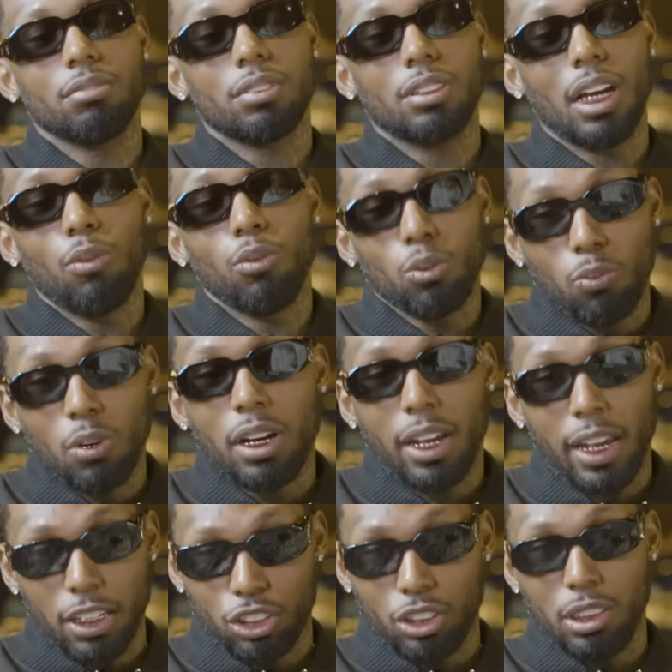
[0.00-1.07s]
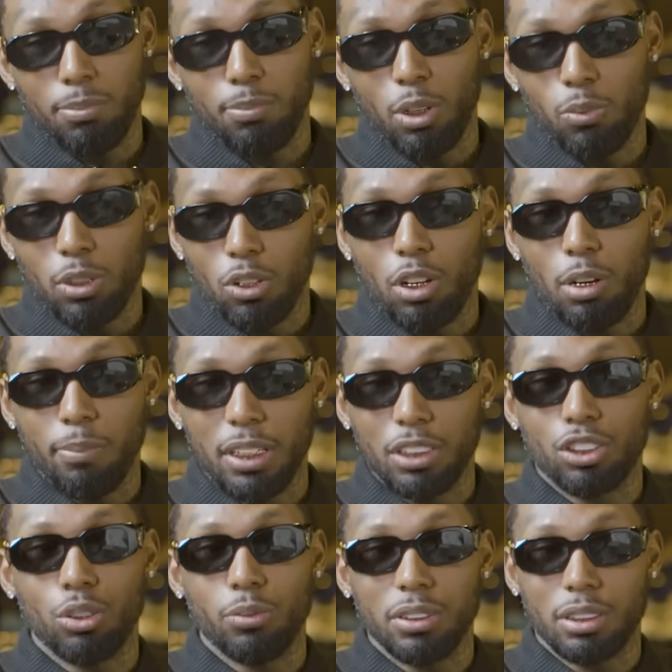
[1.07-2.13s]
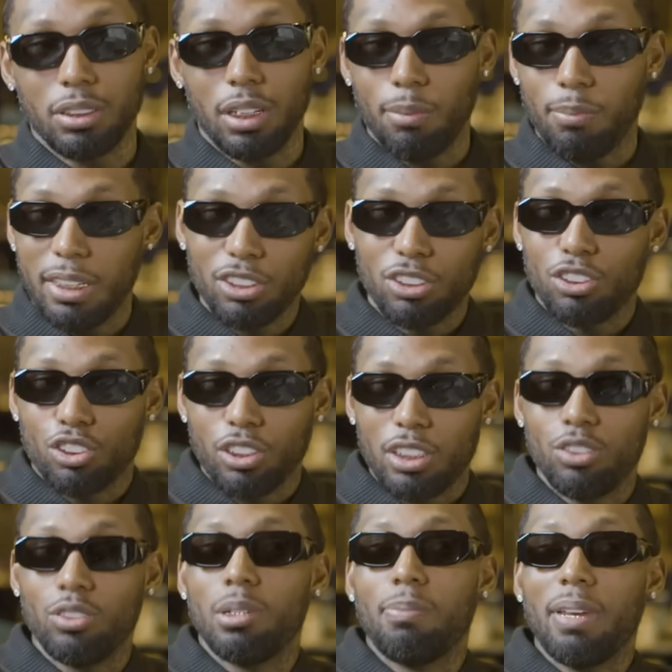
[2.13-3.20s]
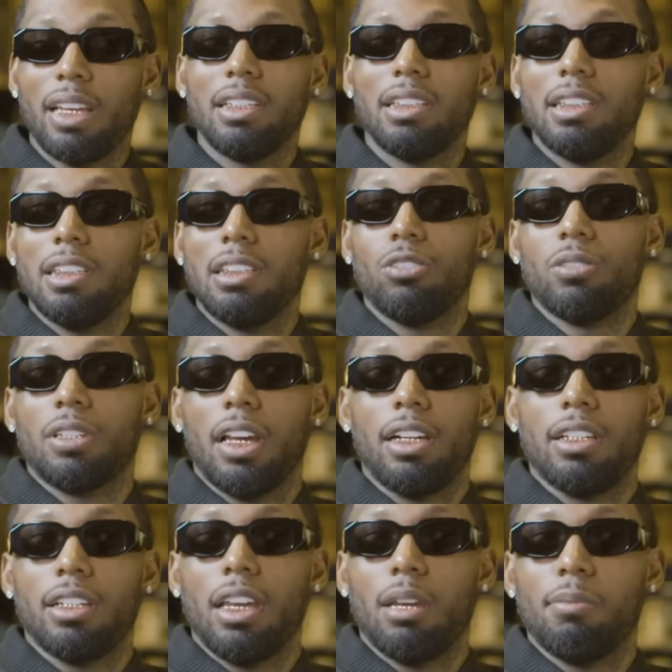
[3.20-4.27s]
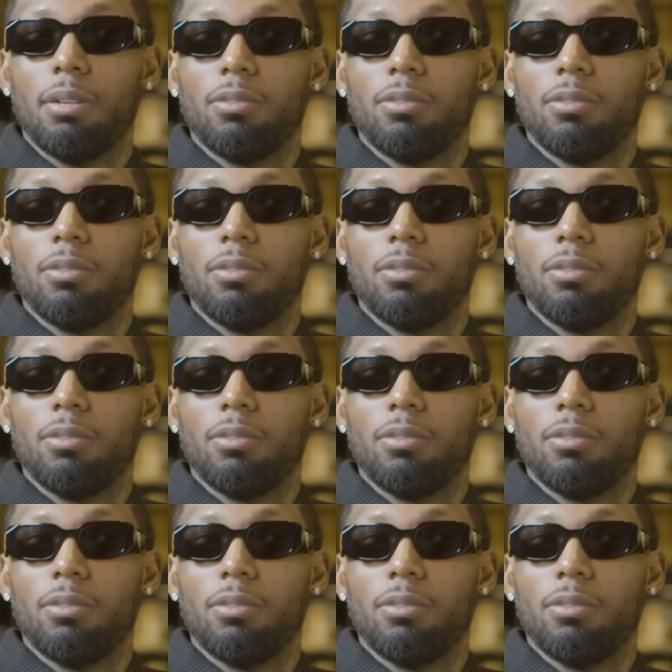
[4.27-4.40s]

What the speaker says: That would work actually, but we gotta make sure a man's not trying to do the barely legal gal, you get me?